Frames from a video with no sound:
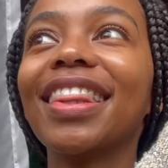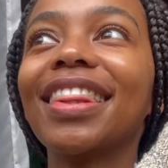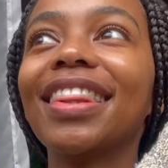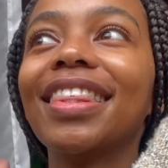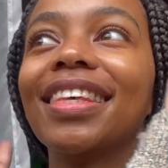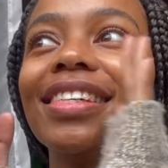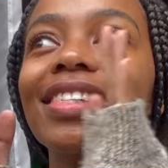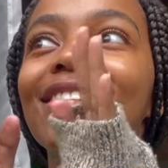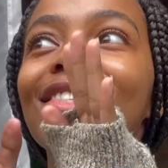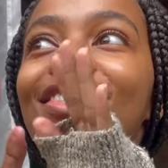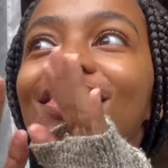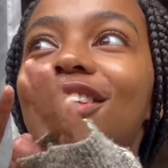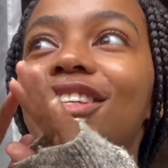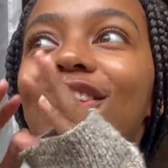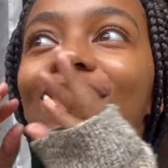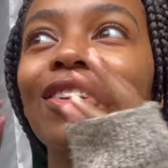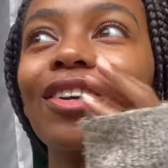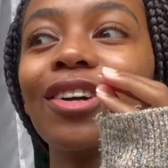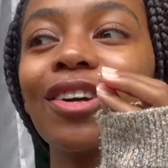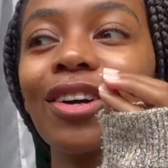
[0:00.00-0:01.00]
this
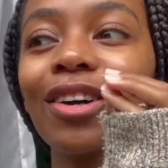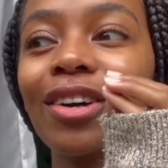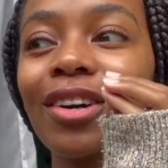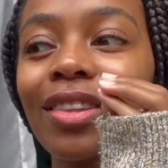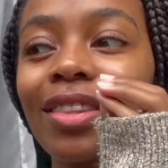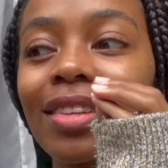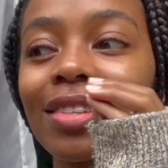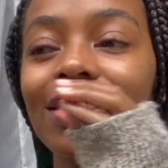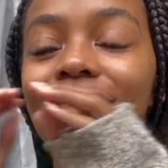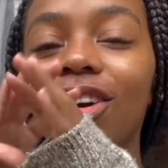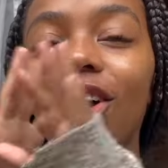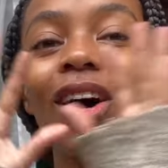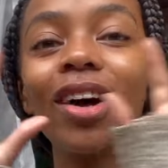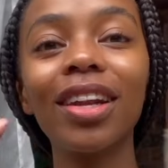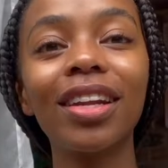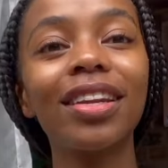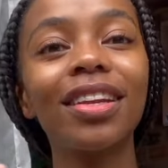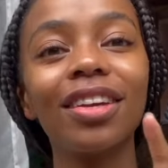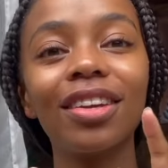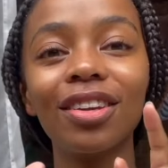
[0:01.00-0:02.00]
year, this
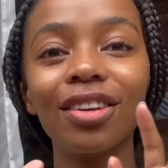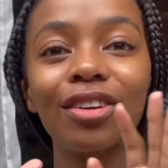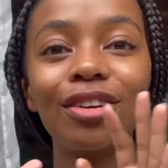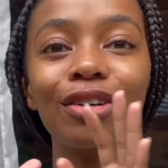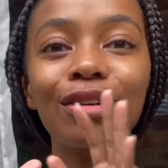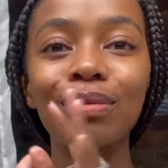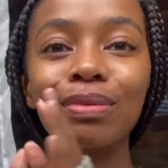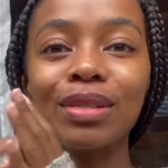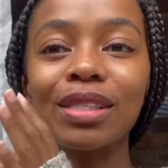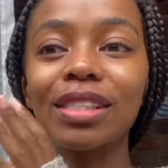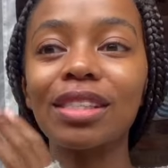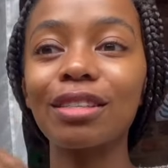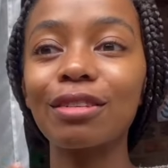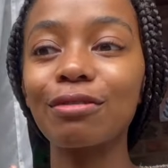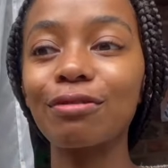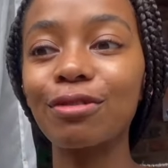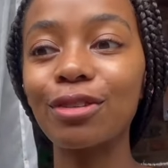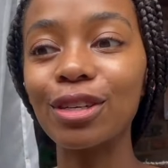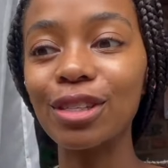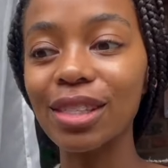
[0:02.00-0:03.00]
gardening year, was the
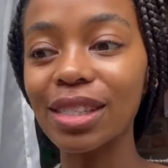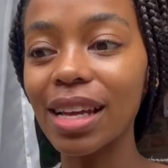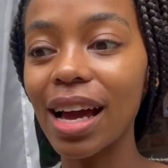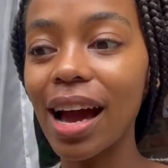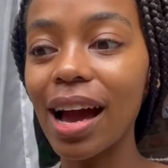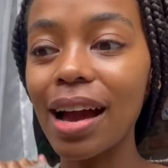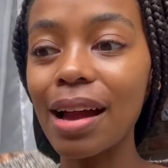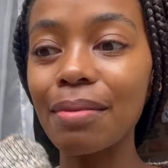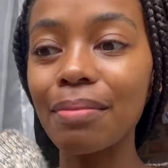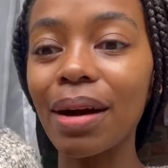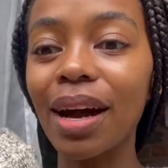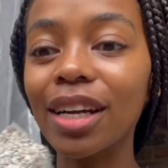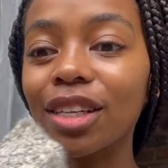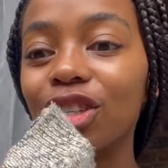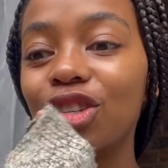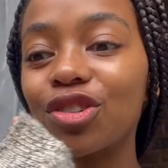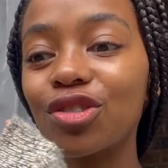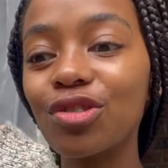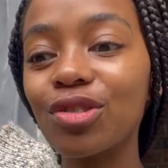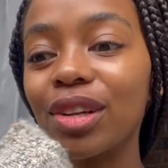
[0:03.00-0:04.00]
first time I
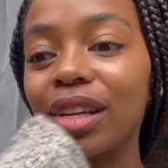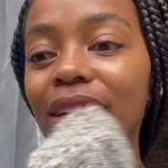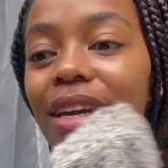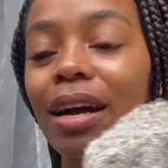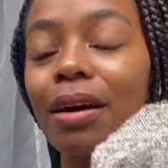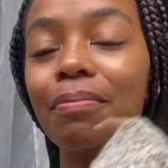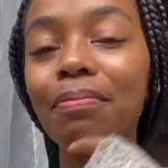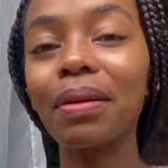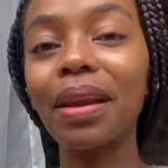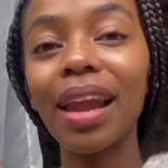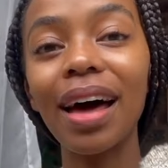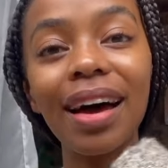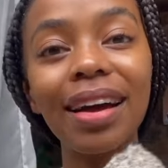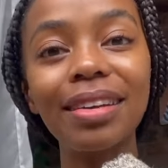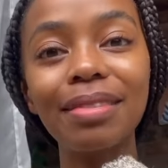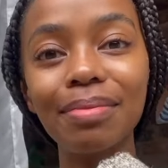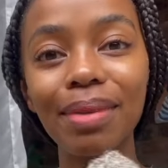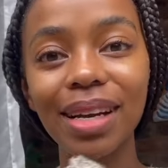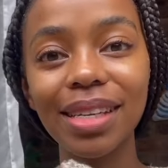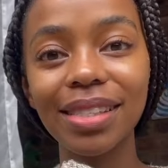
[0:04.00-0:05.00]
truly
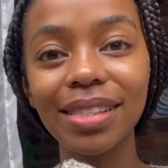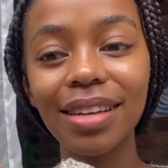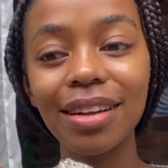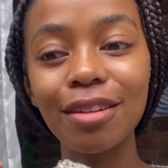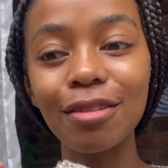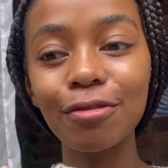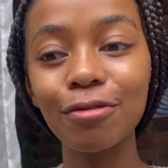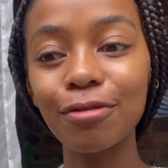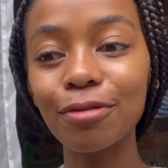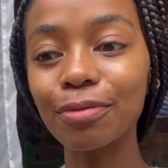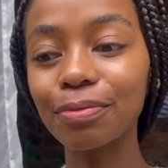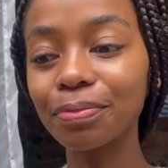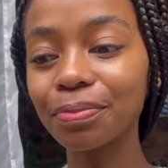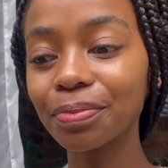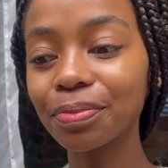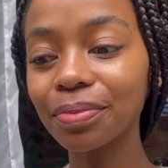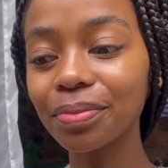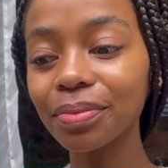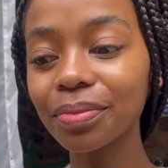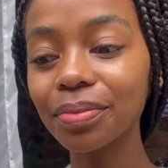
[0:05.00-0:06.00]
applied myself
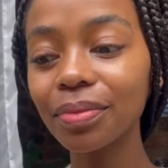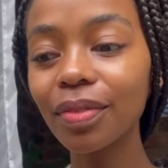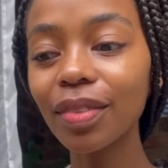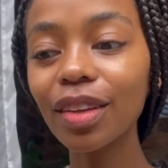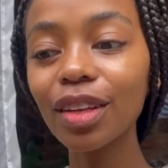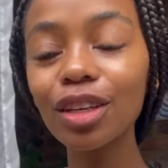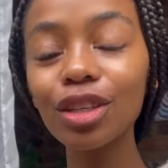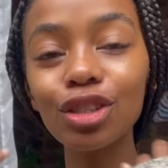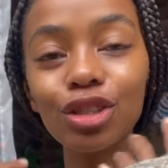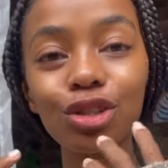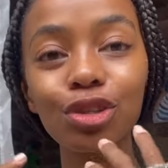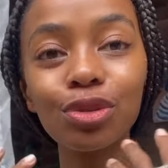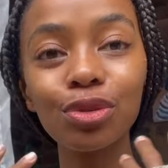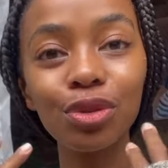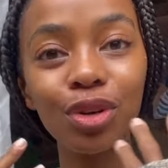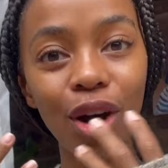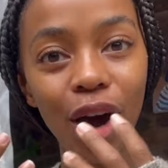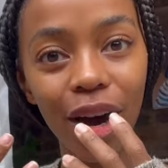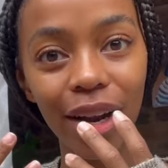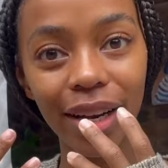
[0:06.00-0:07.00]
to
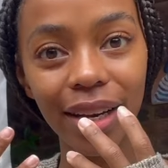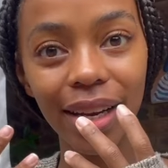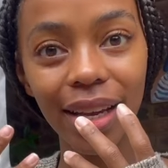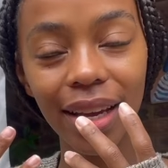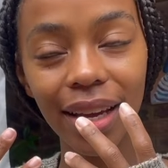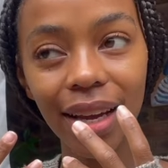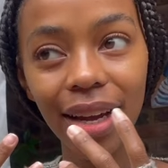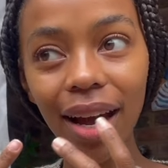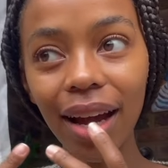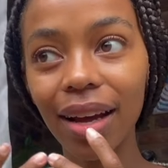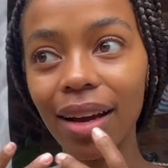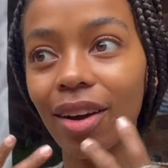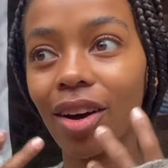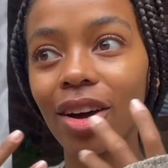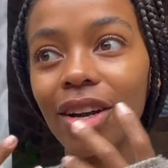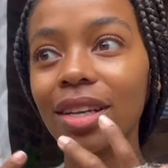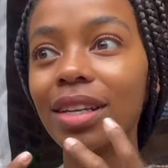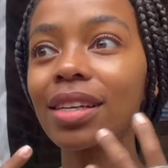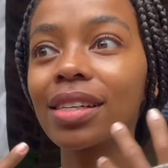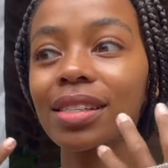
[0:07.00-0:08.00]
gardening.
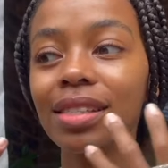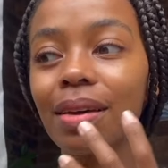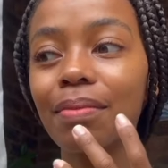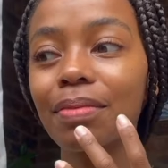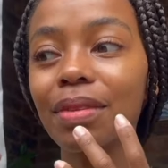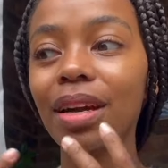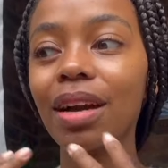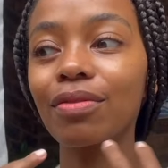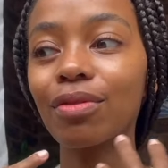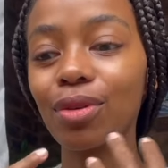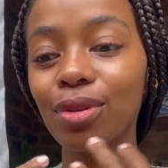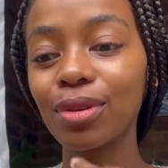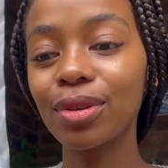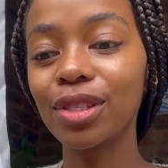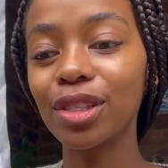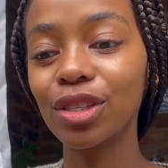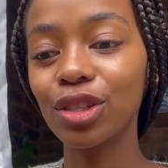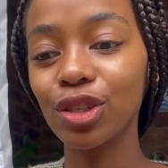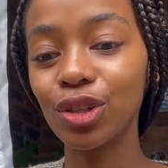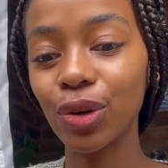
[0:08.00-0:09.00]
Gardening is something I've
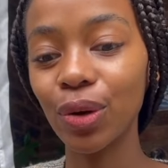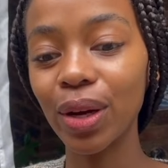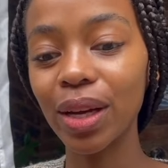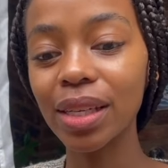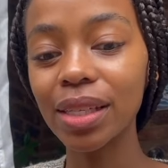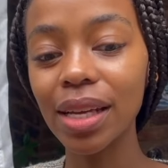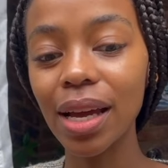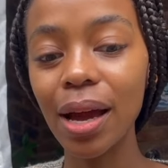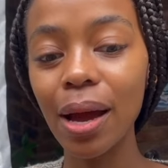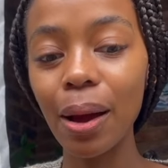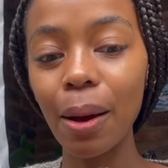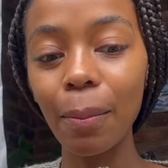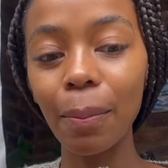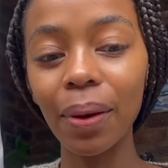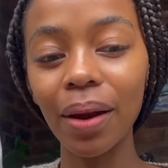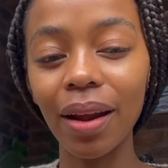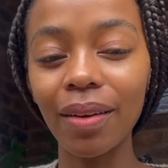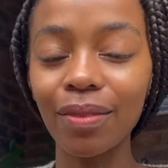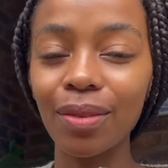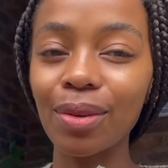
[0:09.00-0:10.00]
always enjoyed,
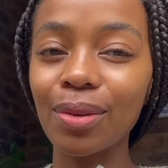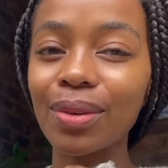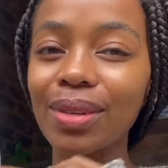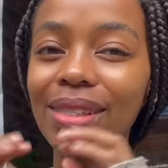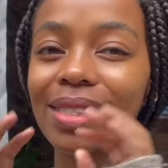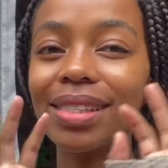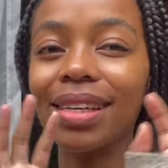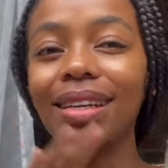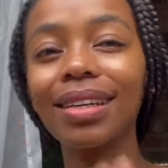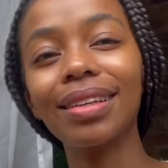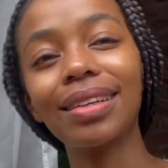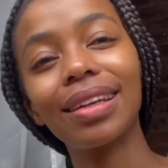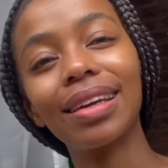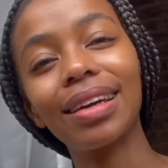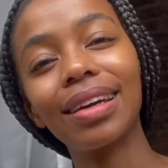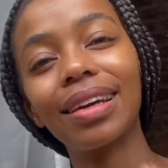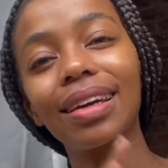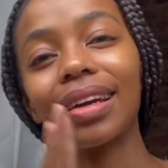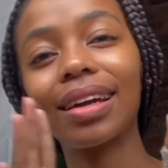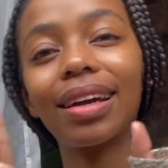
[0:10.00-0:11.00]
but I've always done it
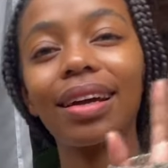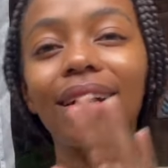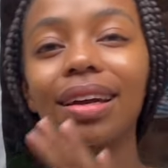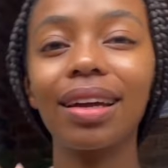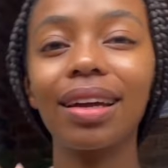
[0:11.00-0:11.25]
like